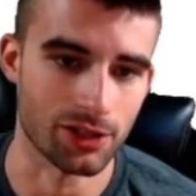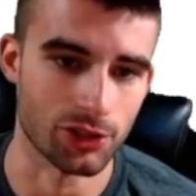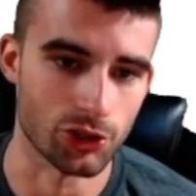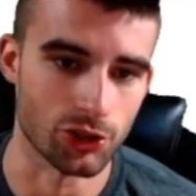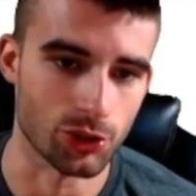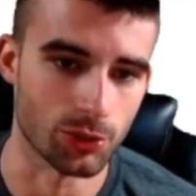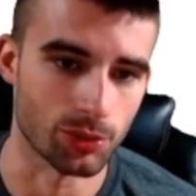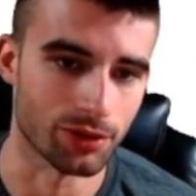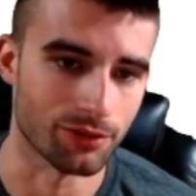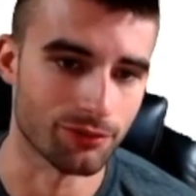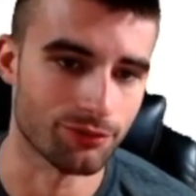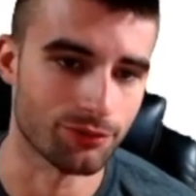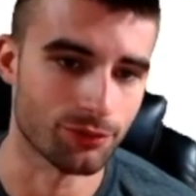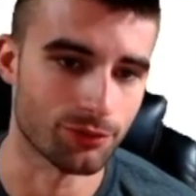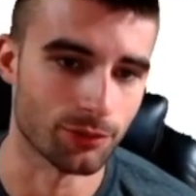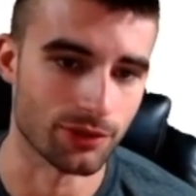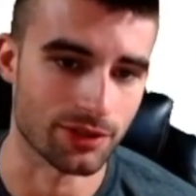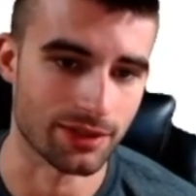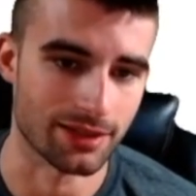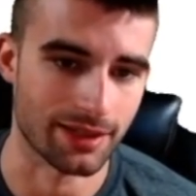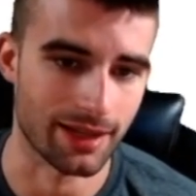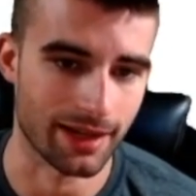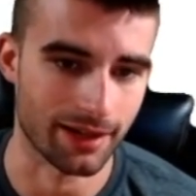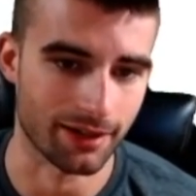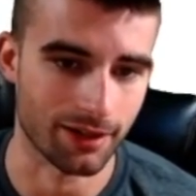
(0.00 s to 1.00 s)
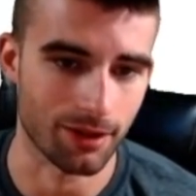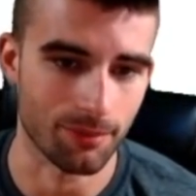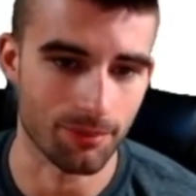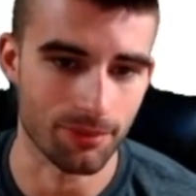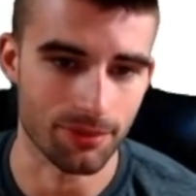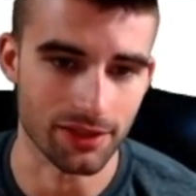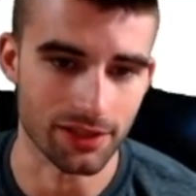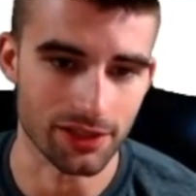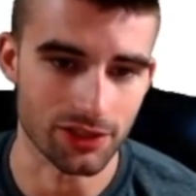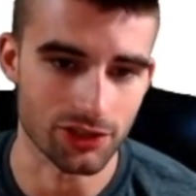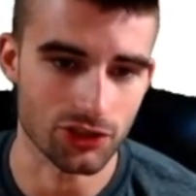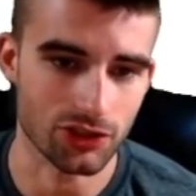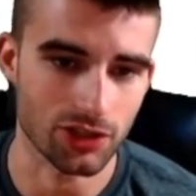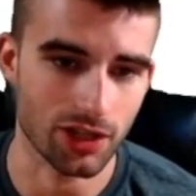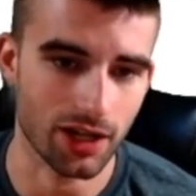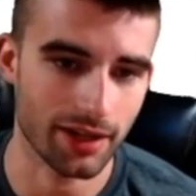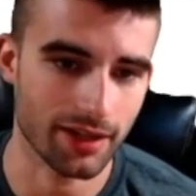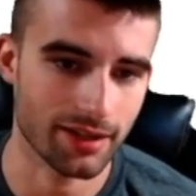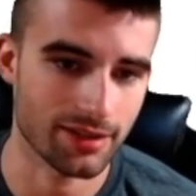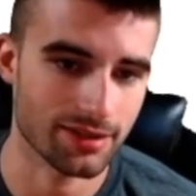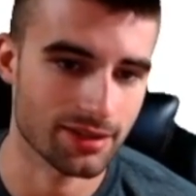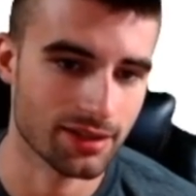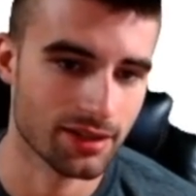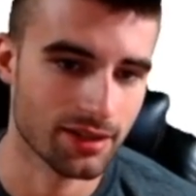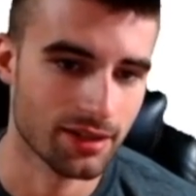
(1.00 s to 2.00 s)
You do want to full stack up the
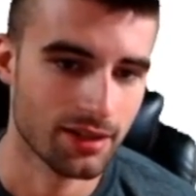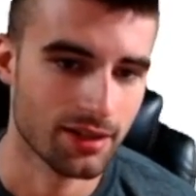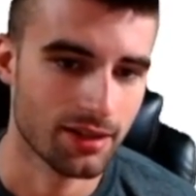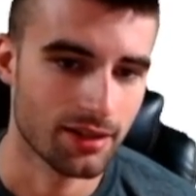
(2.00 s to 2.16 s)
Giants.